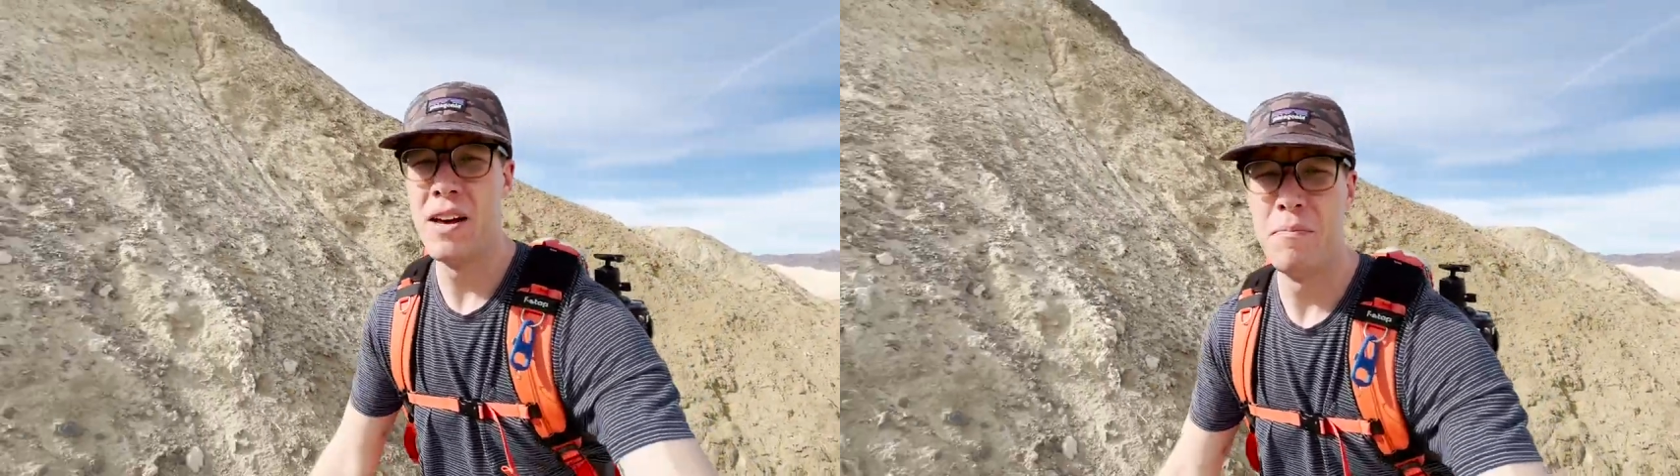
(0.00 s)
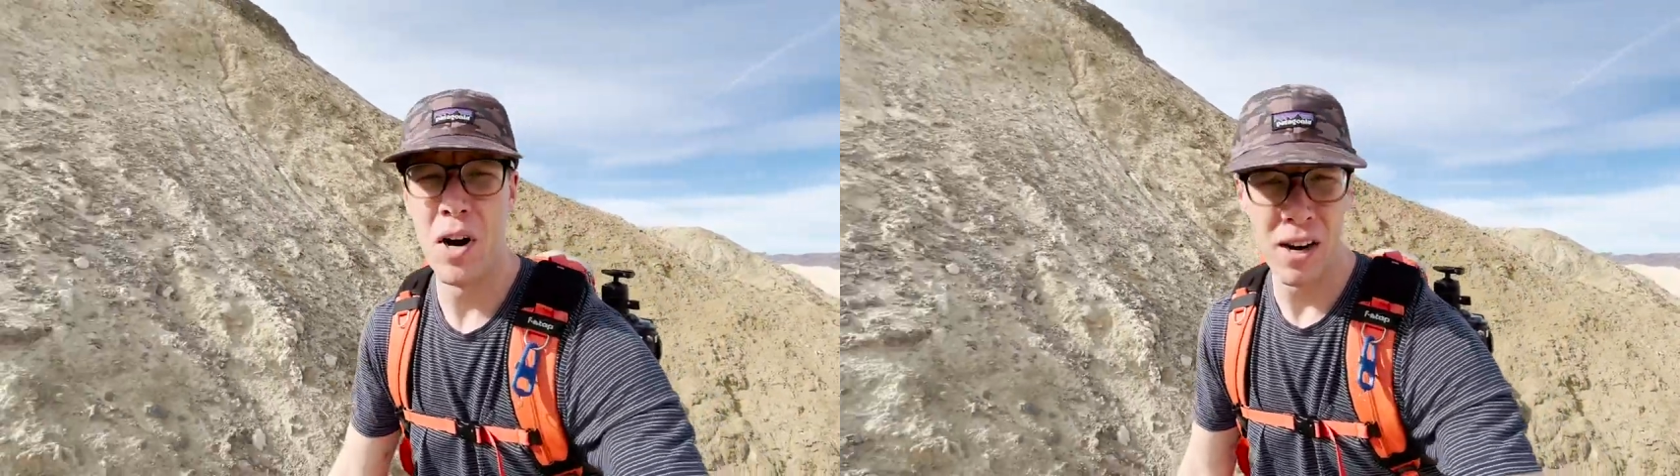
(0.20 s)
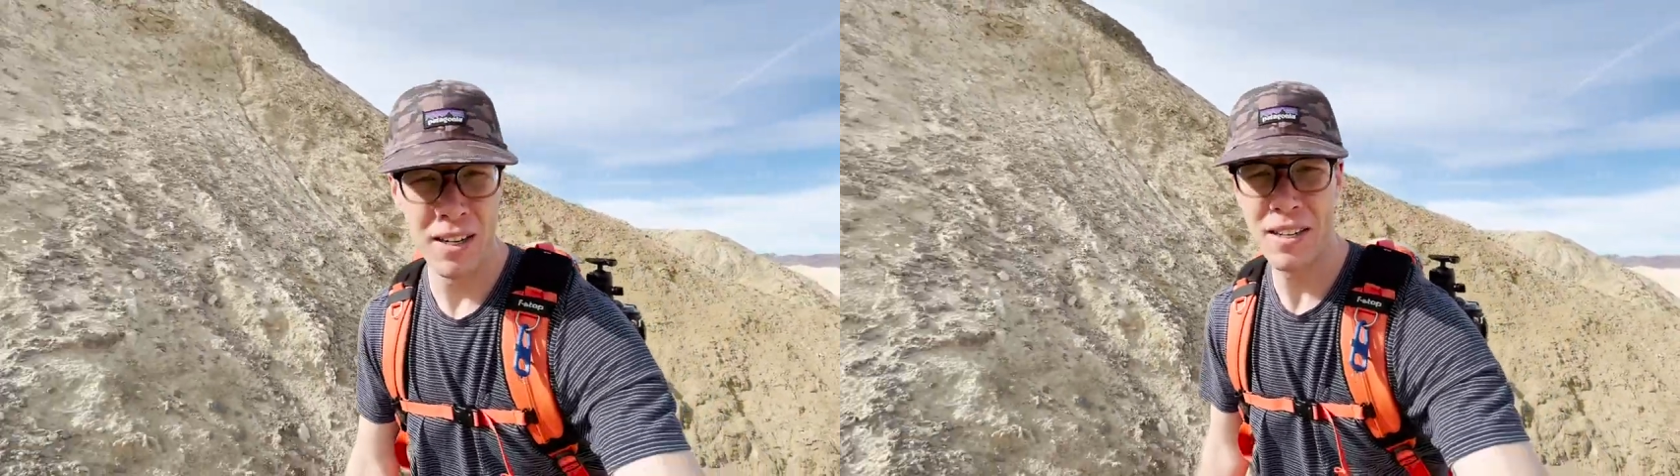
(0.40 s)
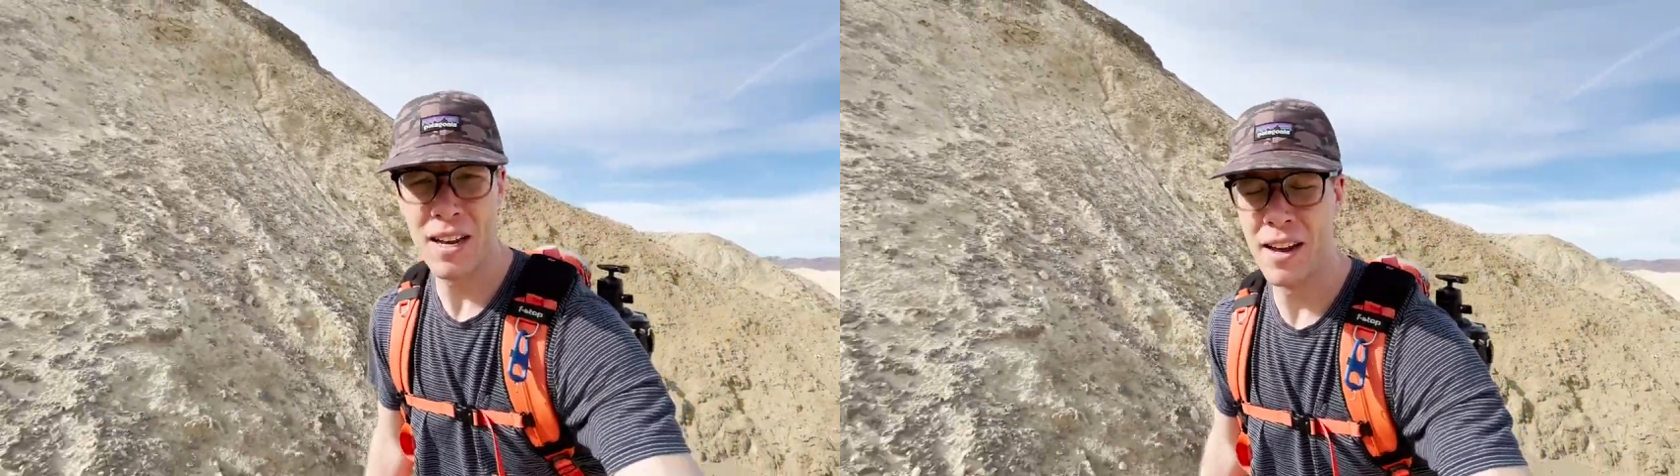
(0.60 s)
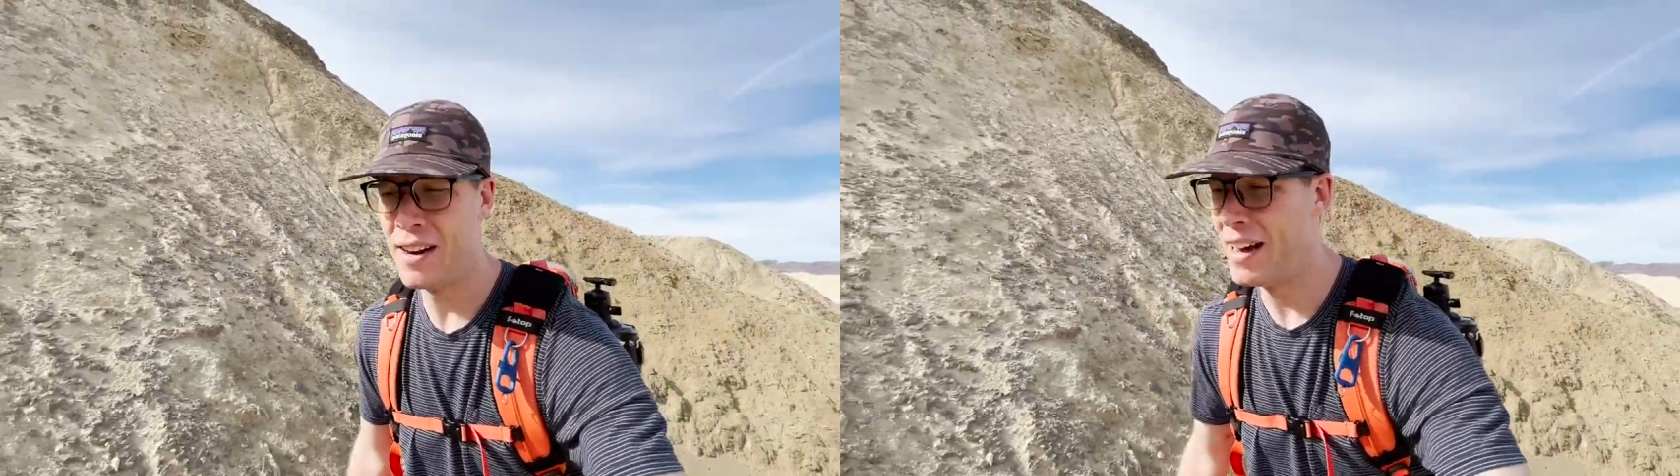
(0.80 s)
Mars?
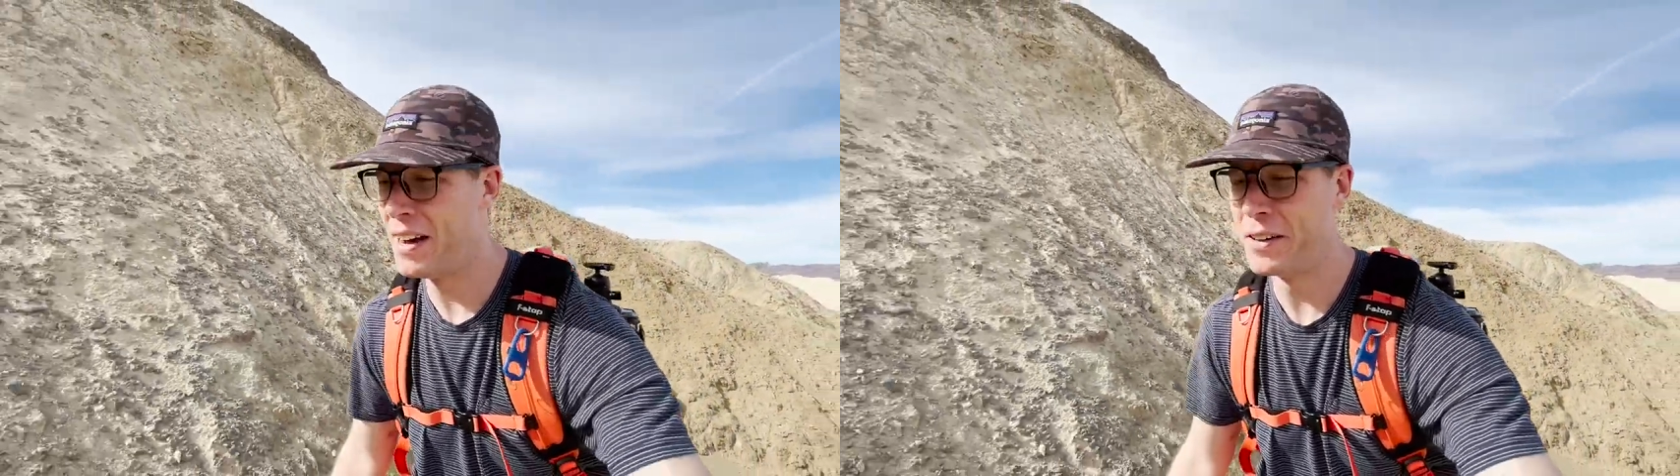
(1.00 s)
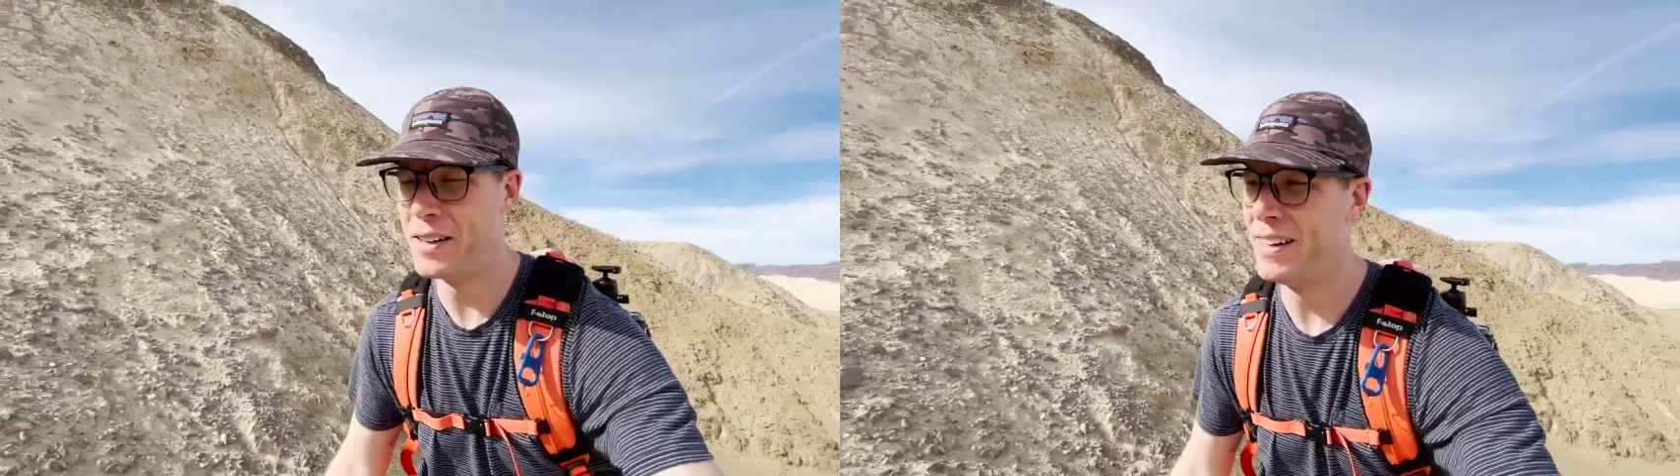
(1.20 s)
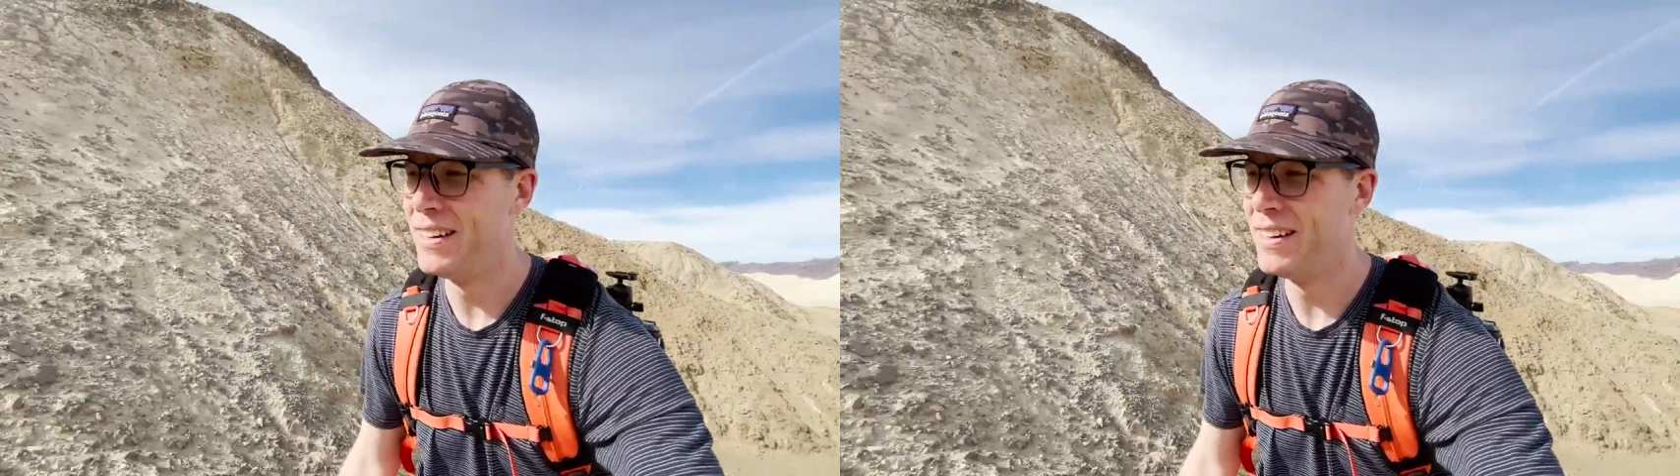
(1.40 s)
No.